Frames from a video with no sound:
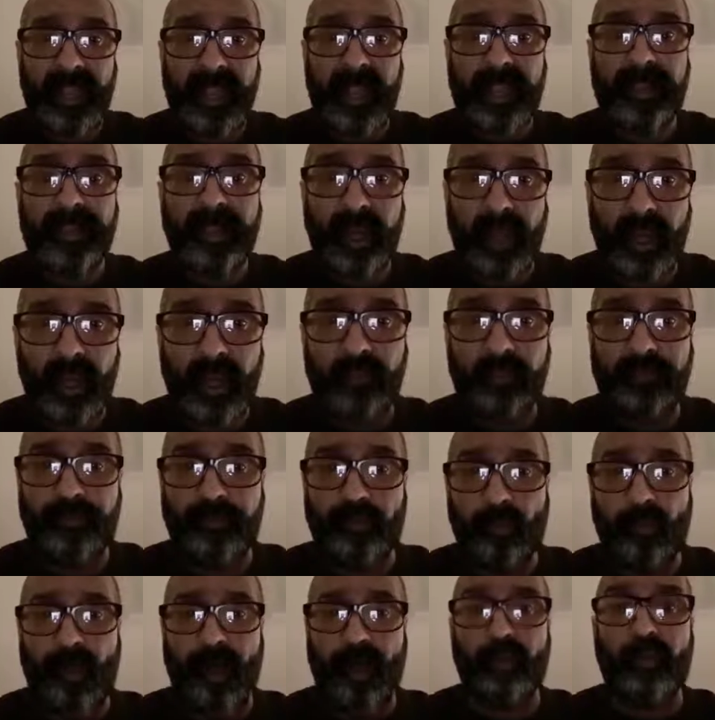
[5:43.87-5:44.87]
And I,
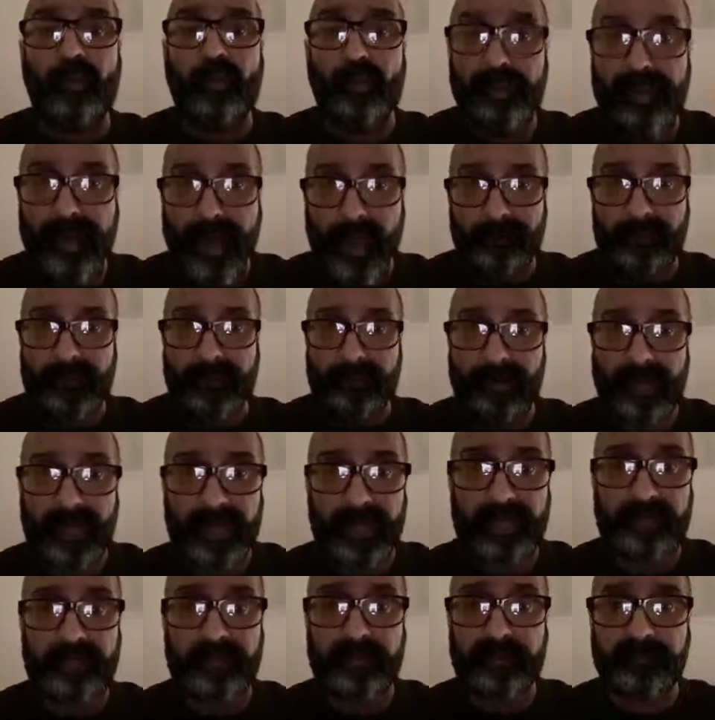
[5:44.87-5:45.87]
for one, will not be
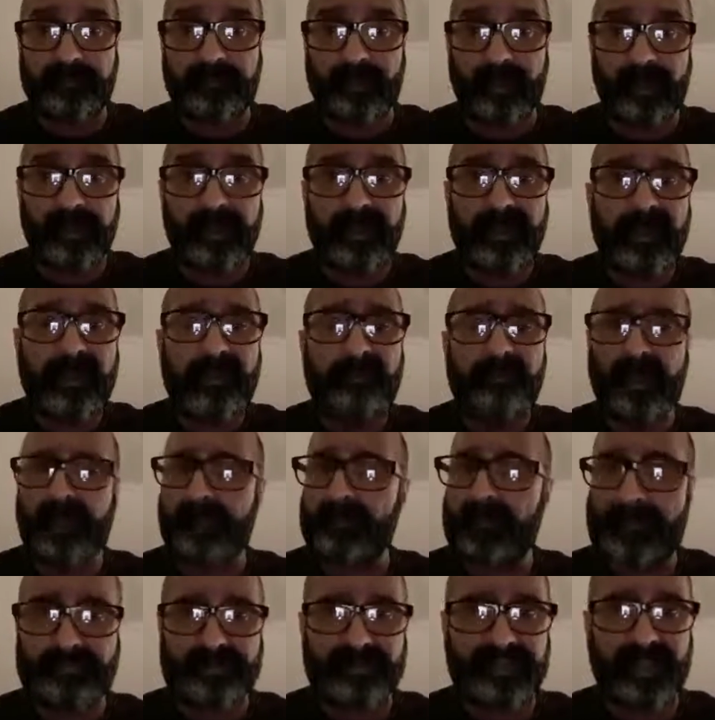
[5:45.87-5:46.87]
paying this fine, but
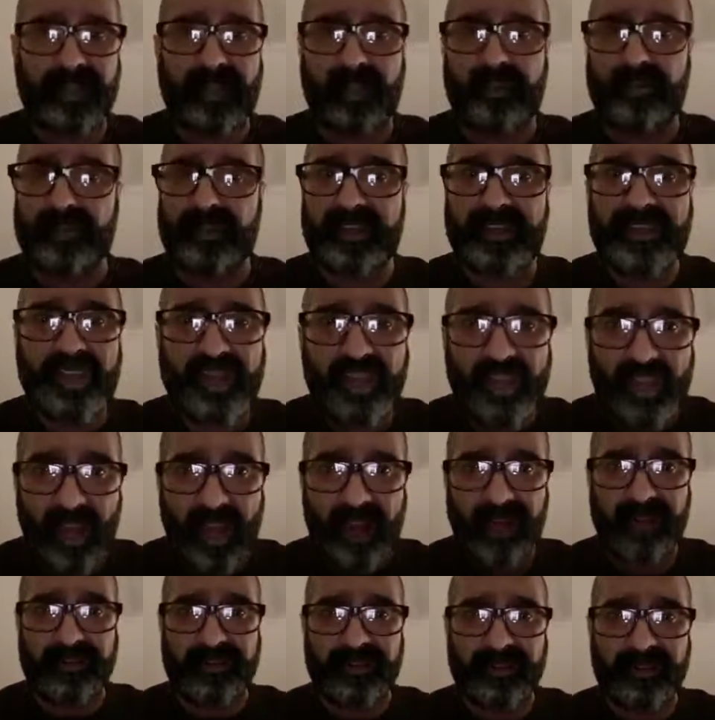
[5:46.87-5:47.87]
I'm absolutely
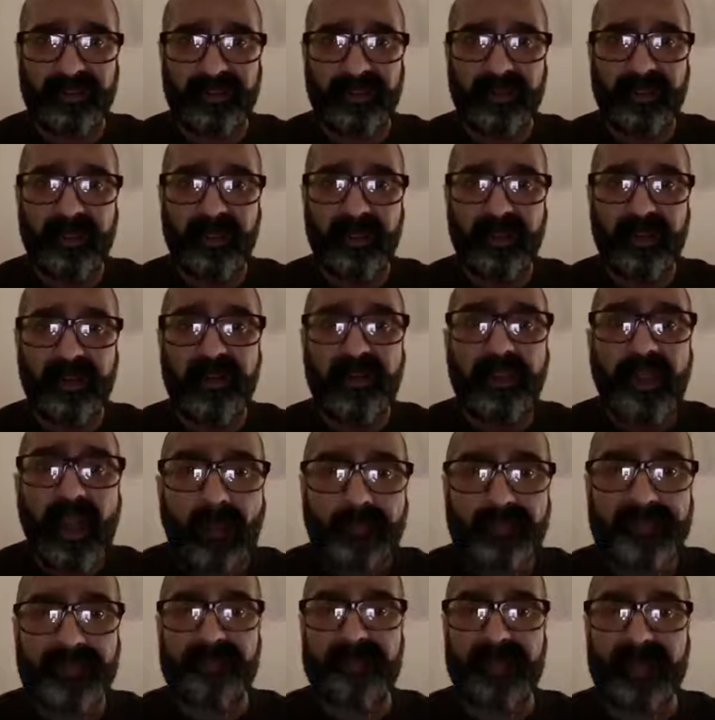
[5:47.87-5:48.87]
shocked,
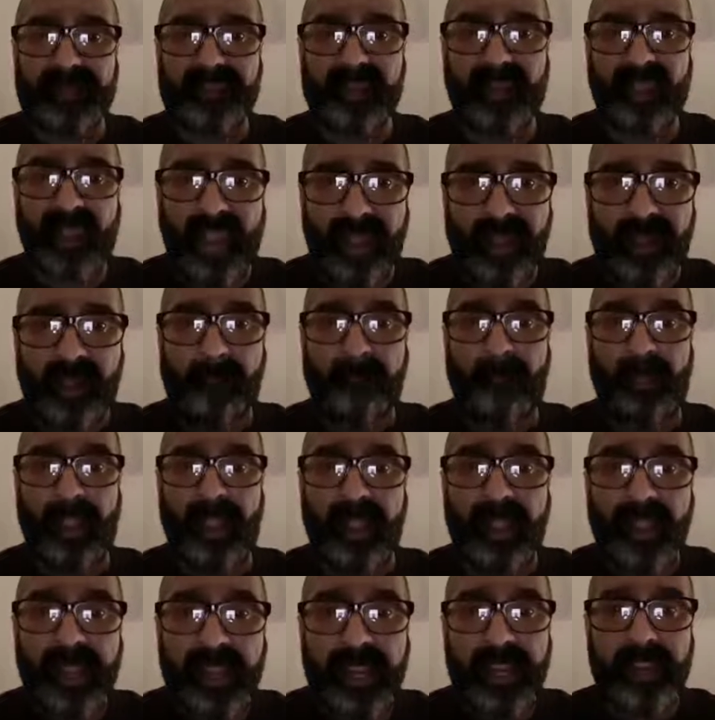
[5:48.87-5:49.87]
gobsmacked. I cannot
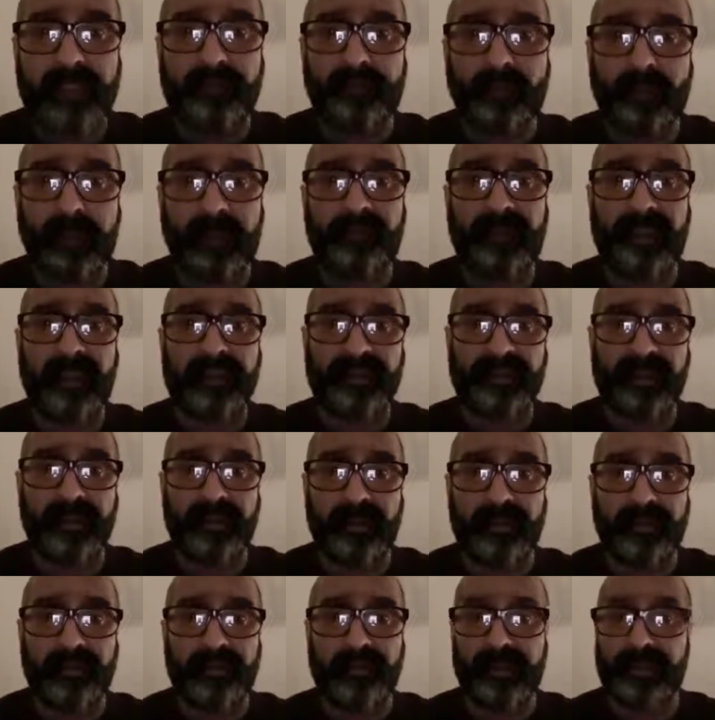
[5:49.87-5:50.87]
believe what
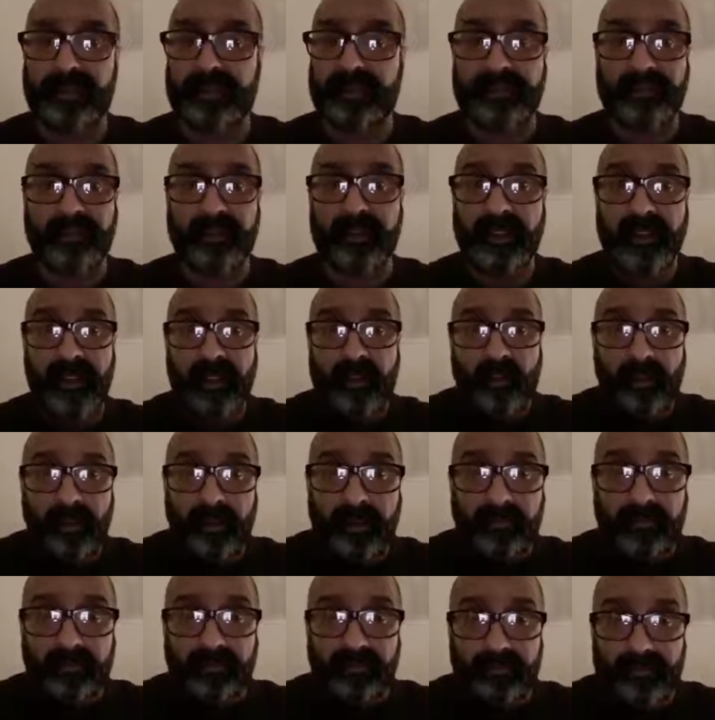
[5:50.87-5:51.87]

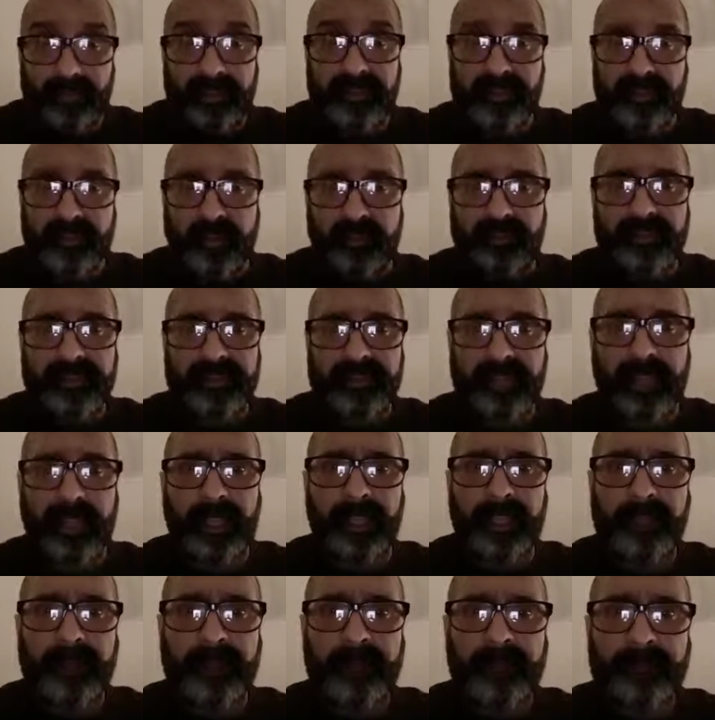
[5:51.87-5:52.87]
I've discovered
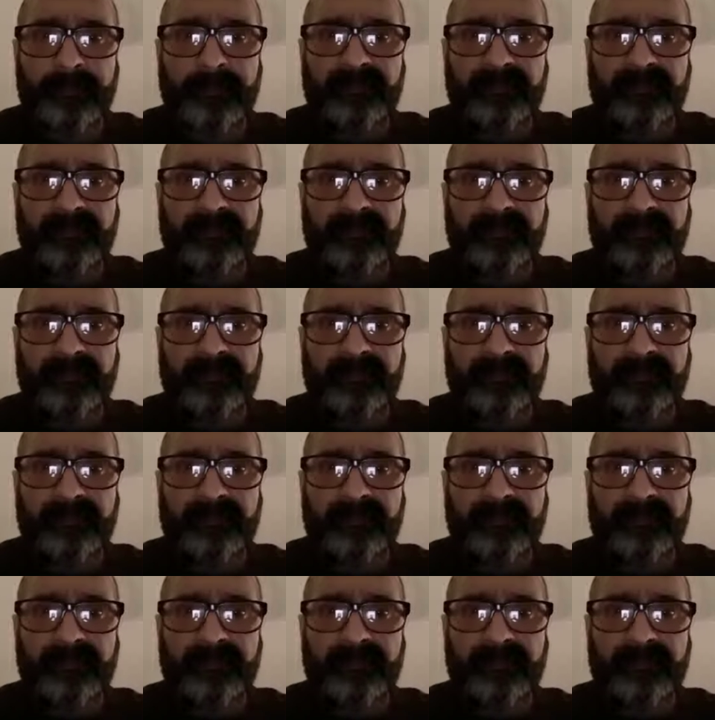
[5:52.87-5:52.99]
today.